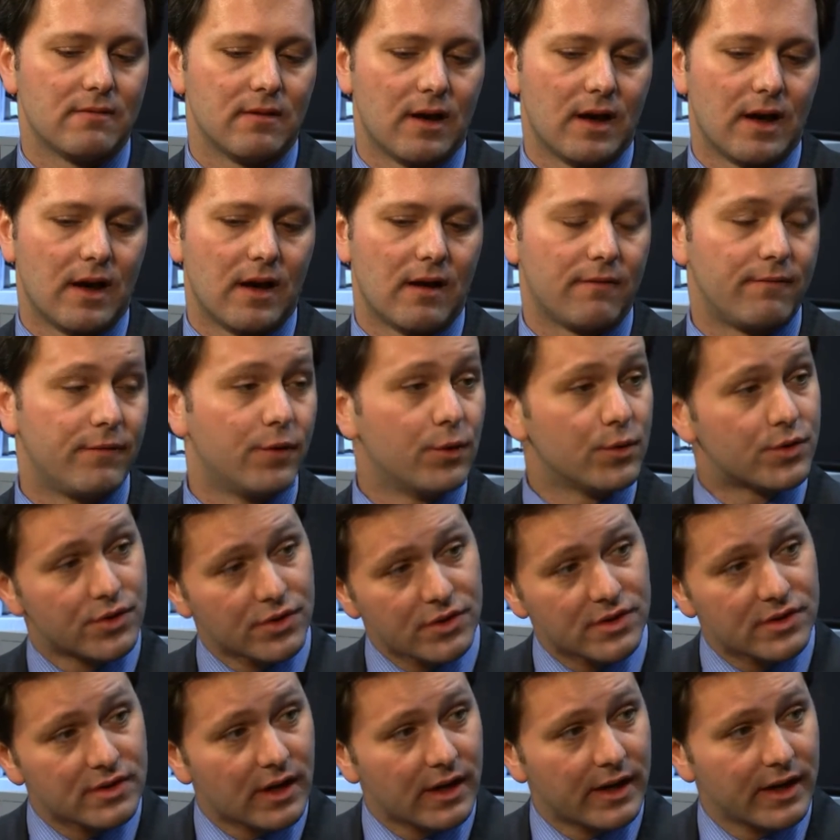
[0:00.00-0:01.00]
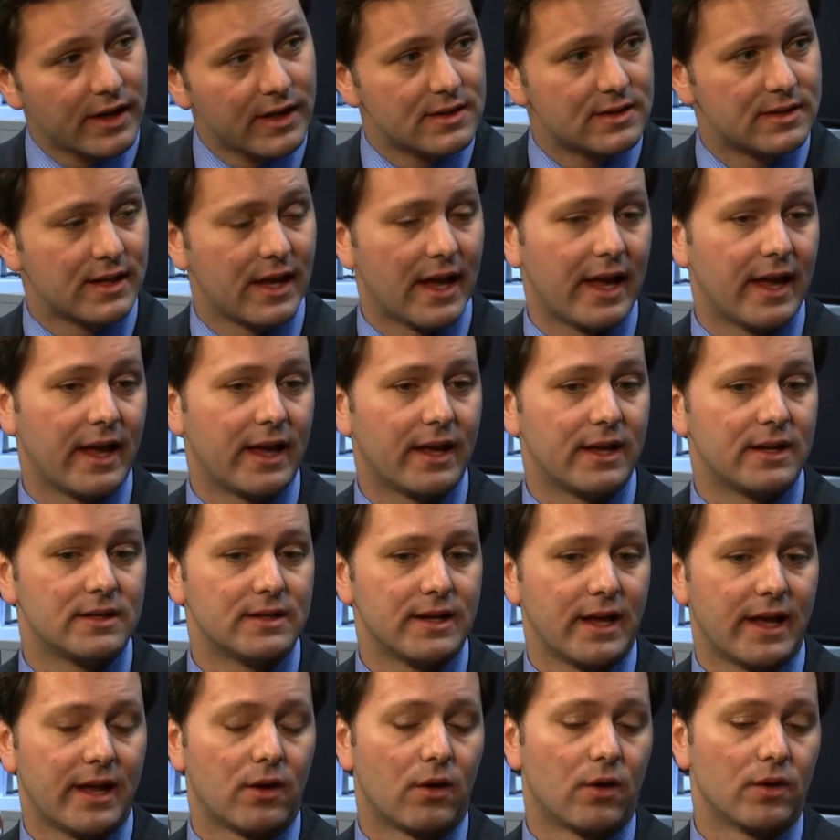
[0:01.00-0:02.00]
uh, future studies and,
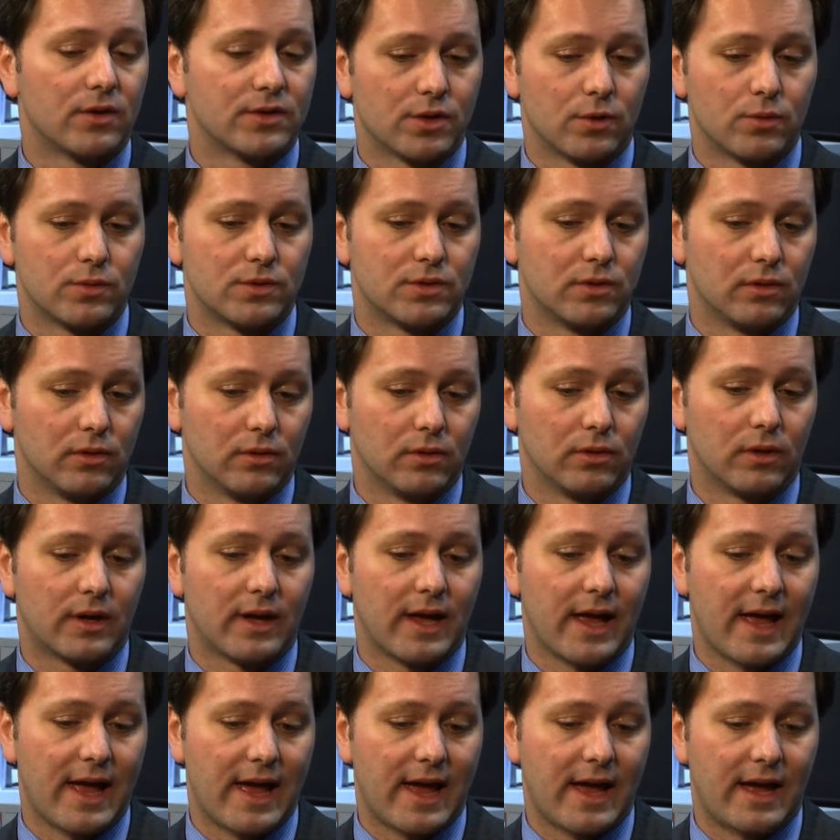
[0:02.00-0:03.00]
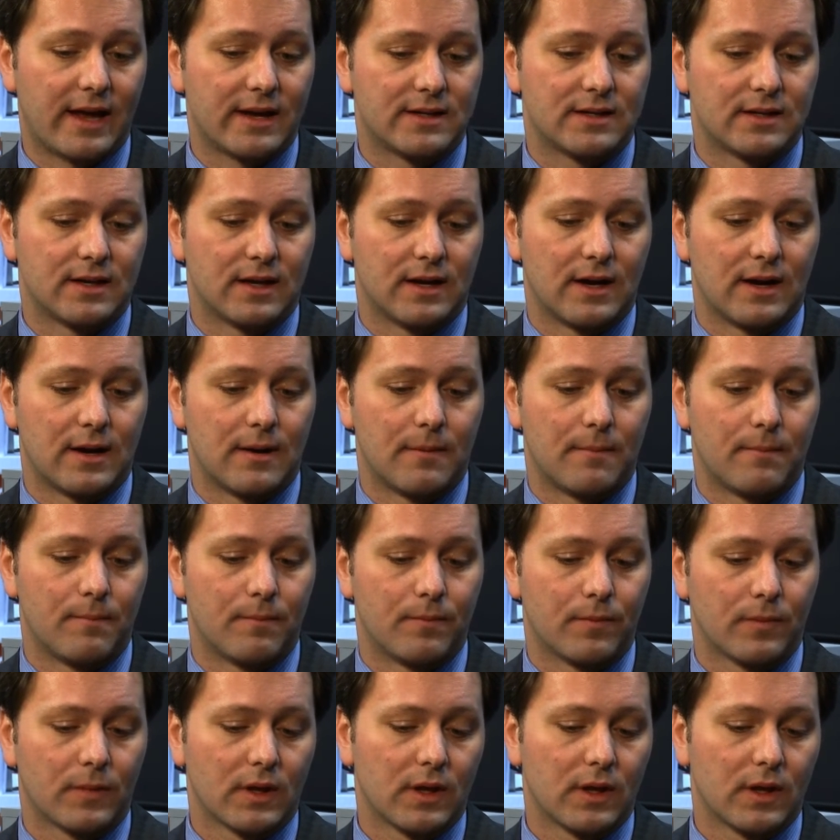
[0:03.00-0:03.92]
and also to look at um,